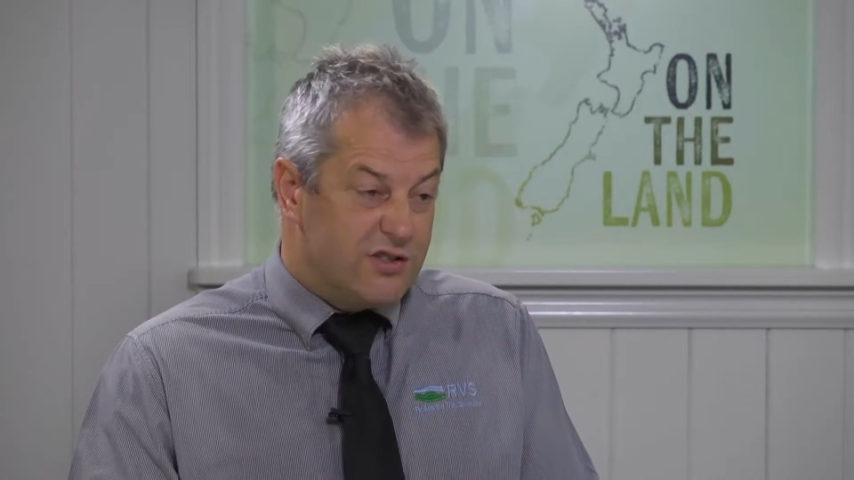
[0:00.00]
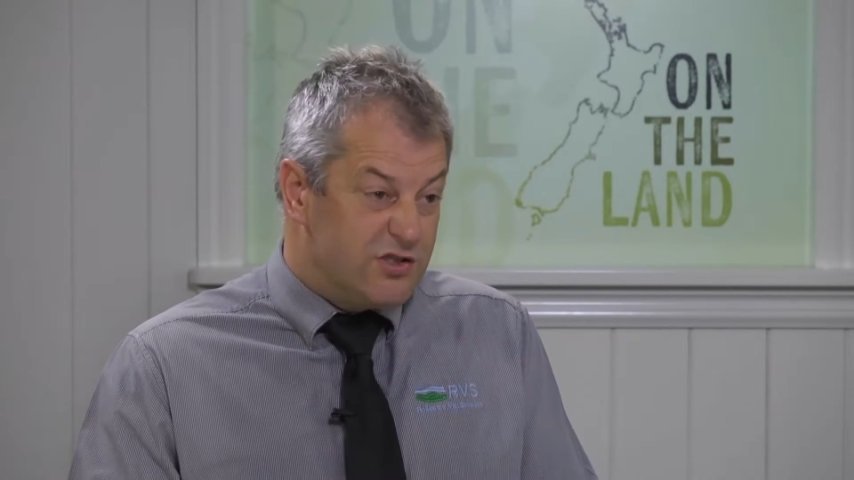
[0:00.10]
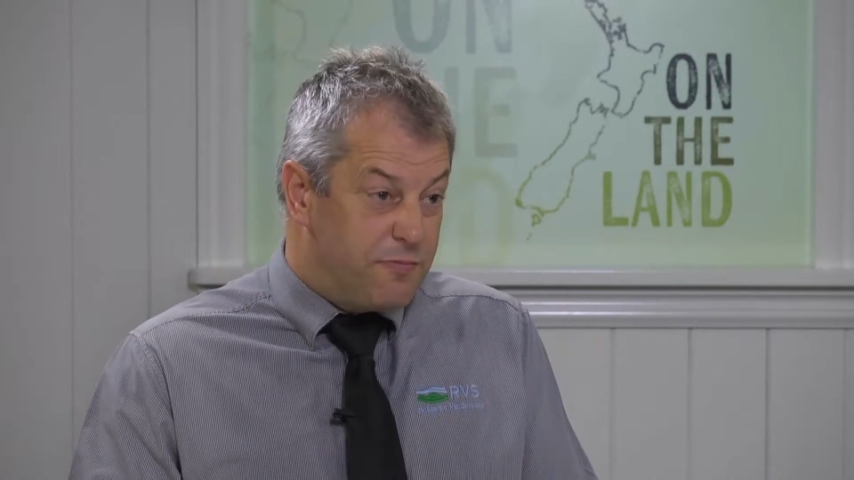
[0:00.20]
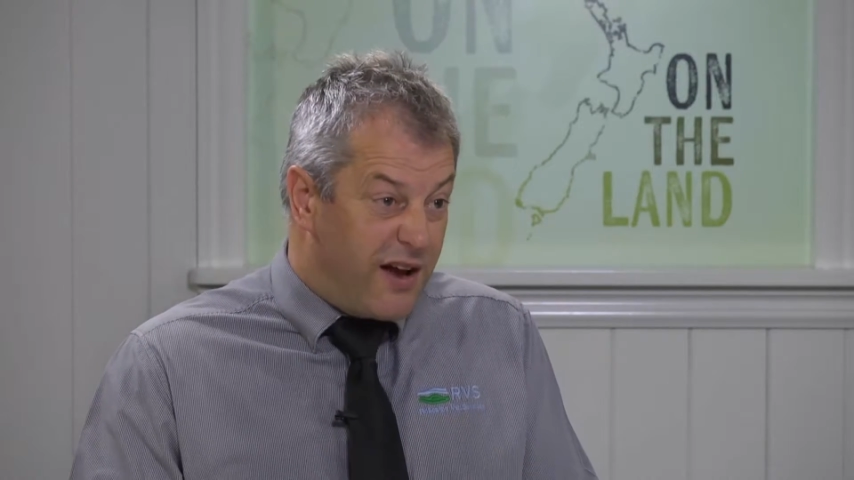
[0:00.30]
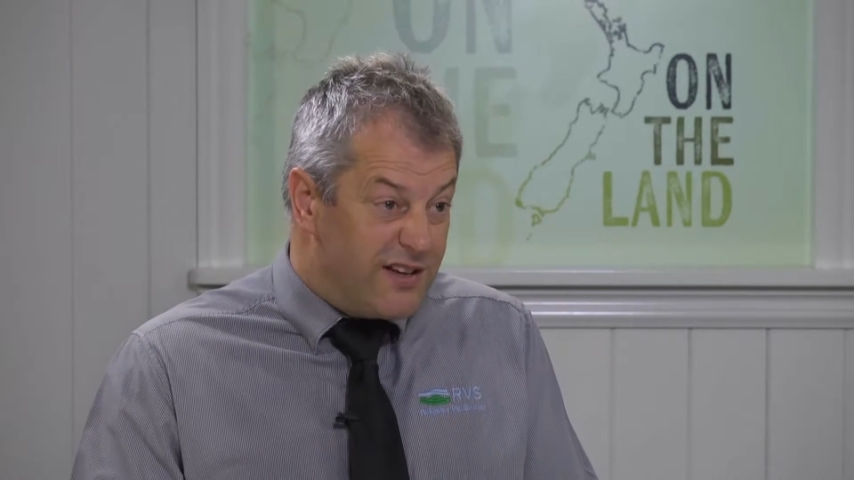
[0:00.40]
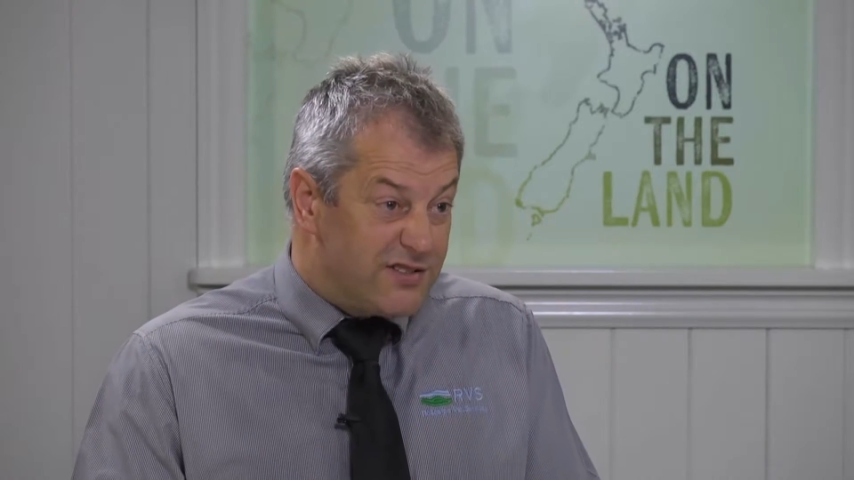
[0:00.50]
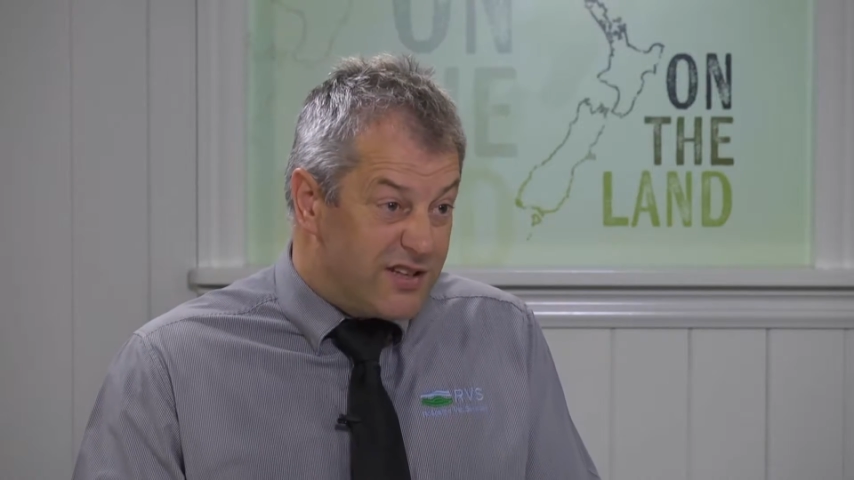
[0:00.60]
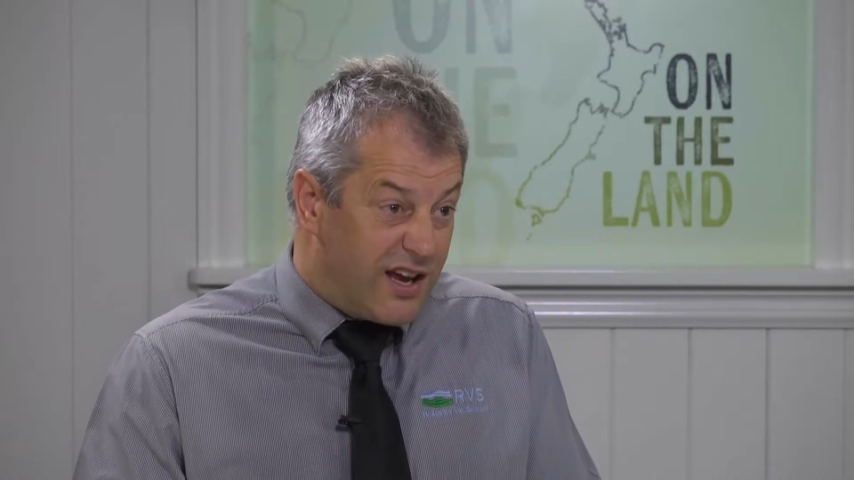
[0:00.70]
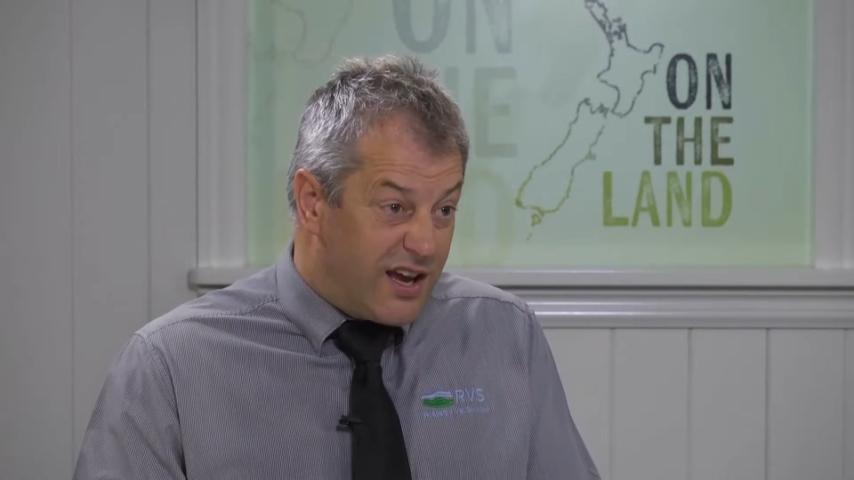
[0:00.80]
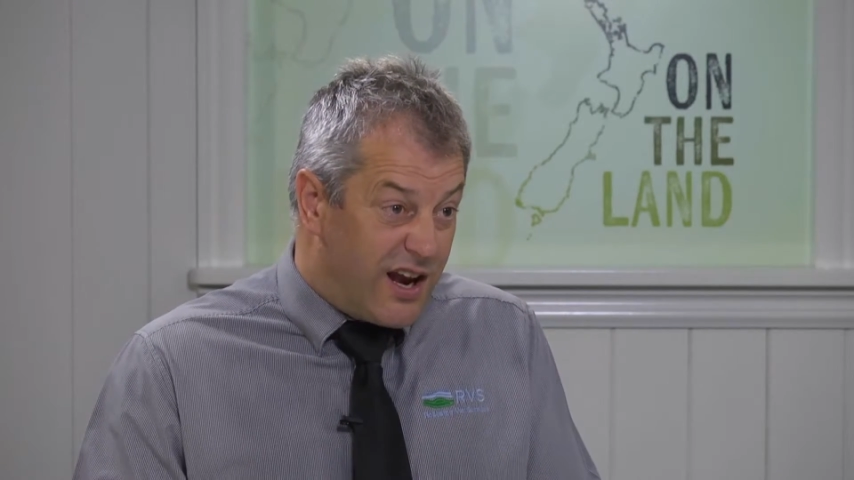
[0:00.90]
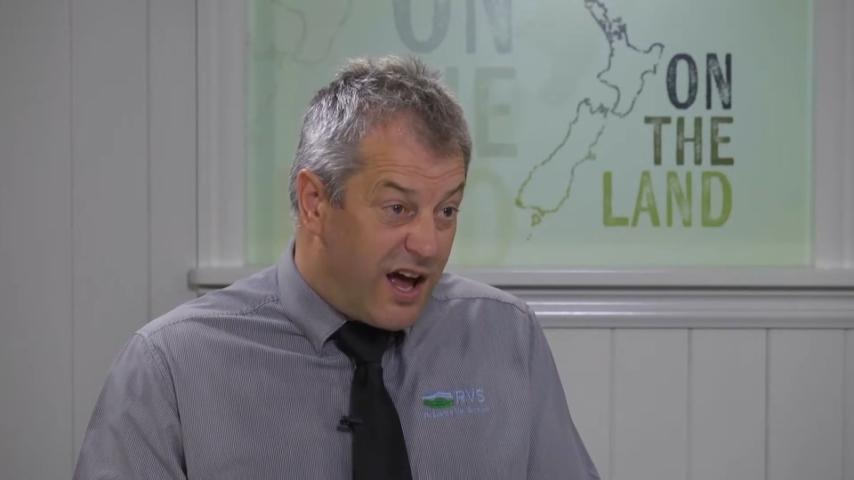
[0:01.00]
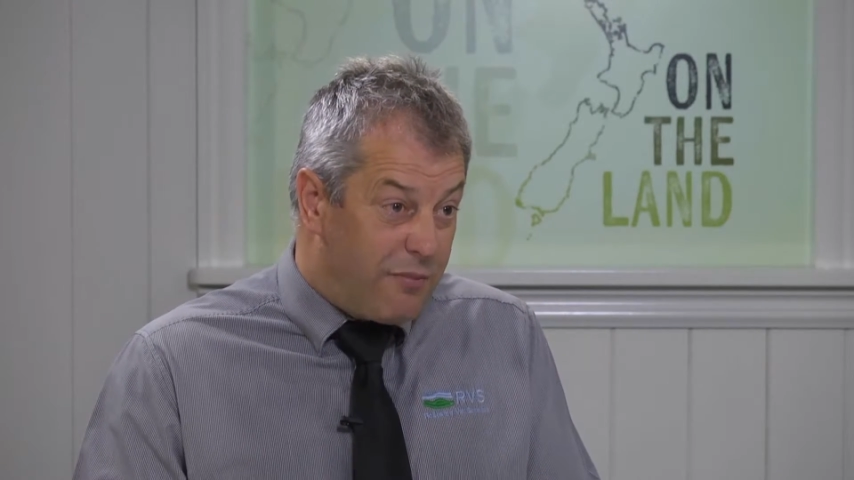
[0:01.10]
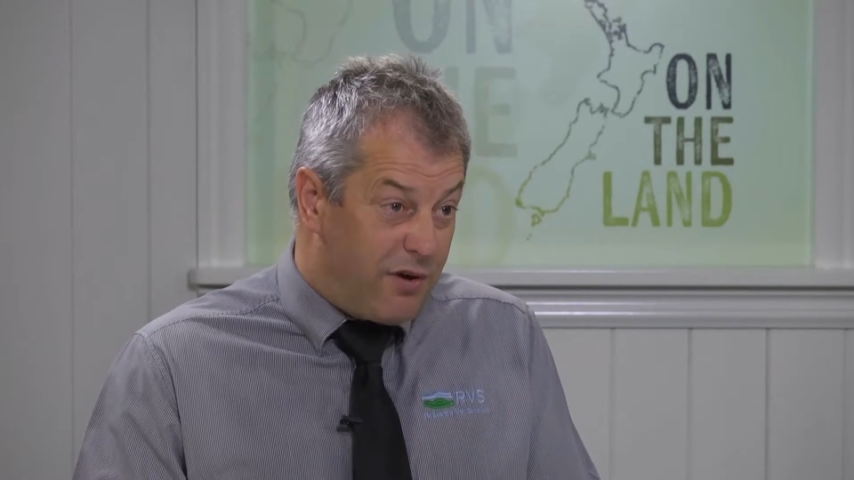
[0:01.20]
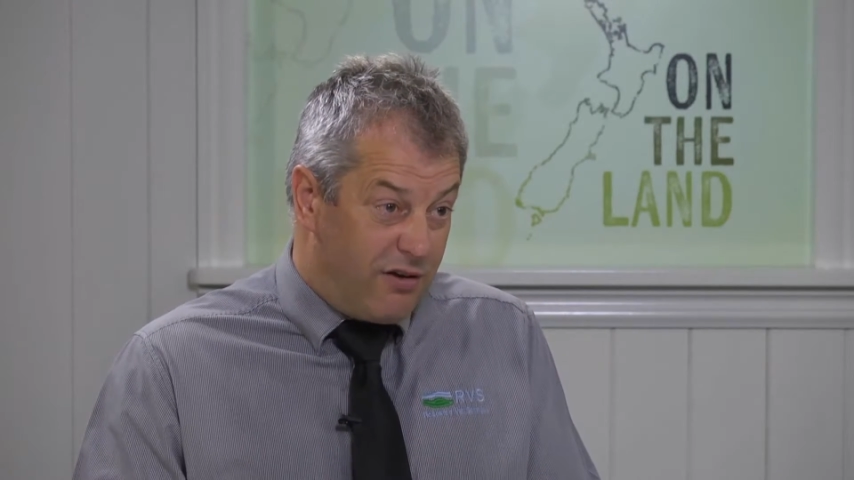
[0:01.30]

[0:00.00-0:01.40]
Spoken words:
space taken up